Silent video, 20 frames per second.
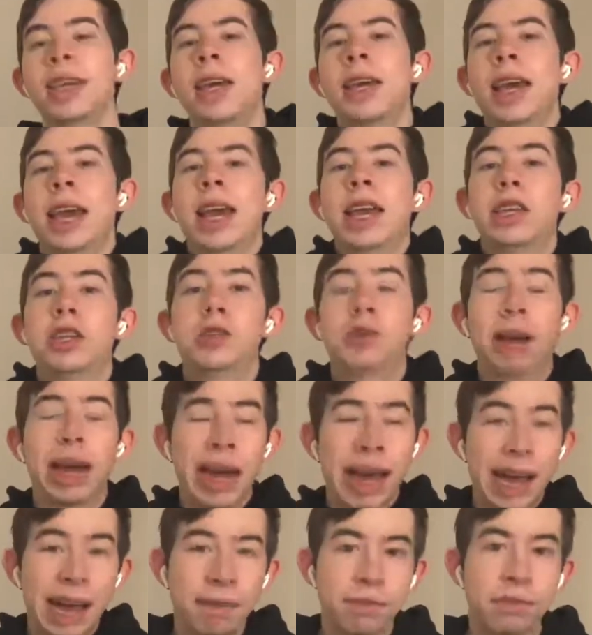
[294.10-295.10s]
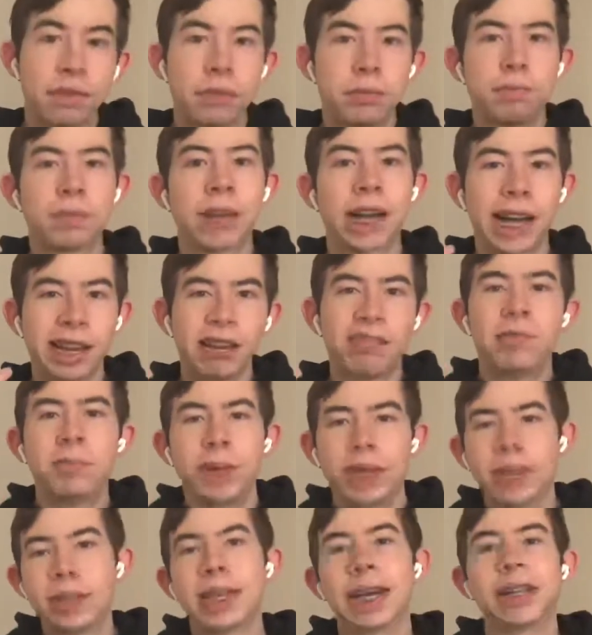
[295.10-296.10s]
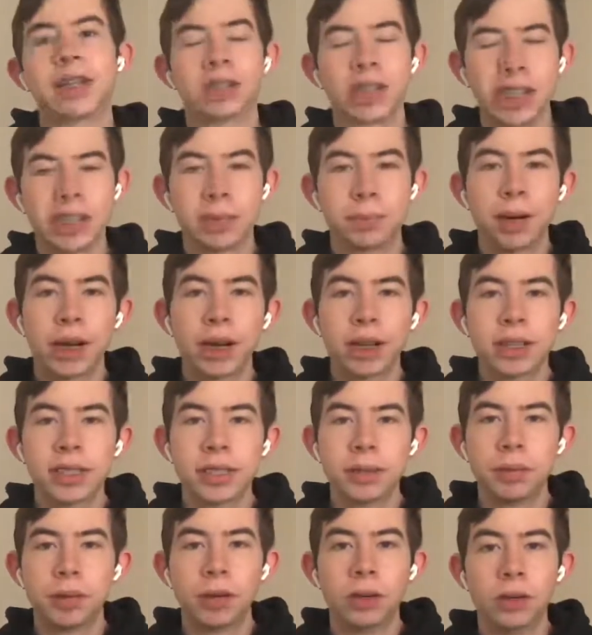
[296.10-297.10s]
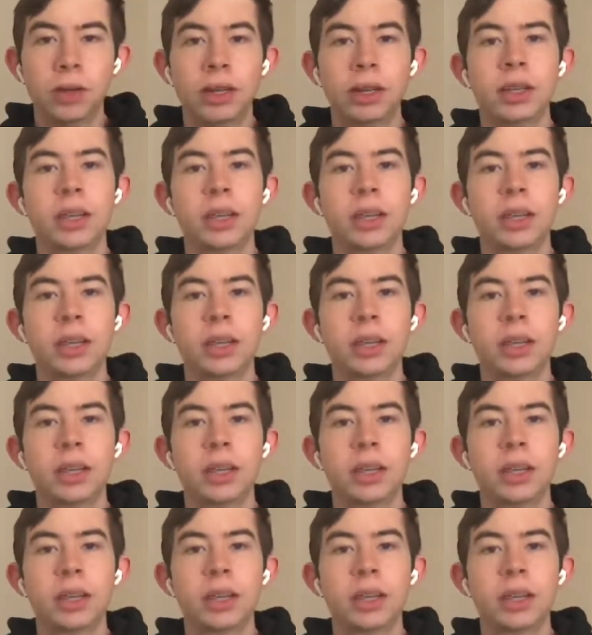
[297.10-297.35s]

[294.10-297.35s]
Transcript: and you have to kind of be in that transparency mode